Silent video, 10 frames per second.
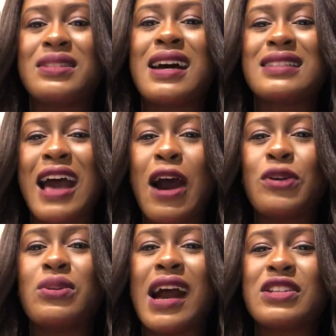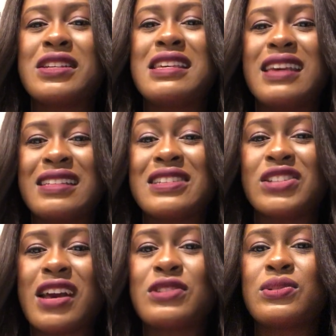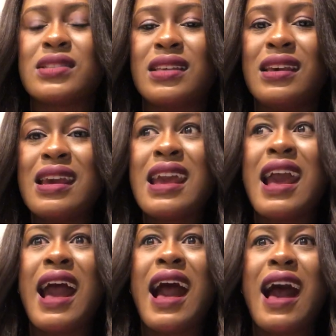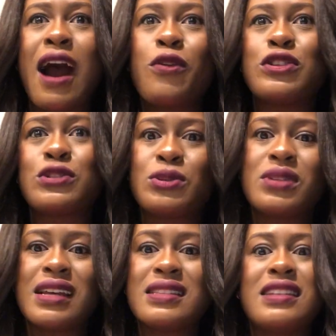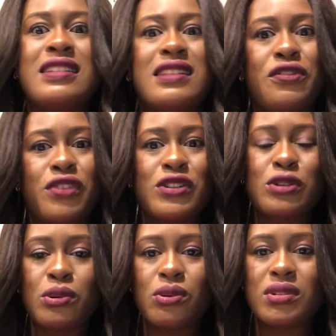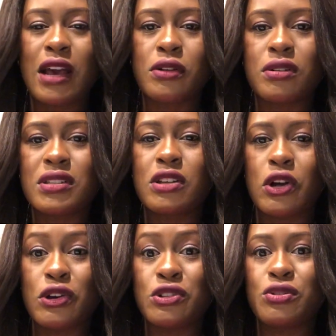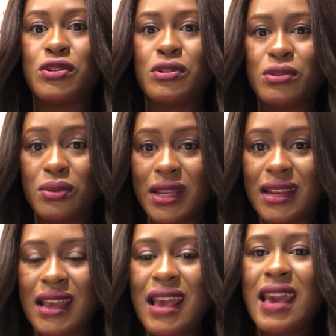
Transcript: So that's how you actually get a chance to see how are students in different schools across the country doing.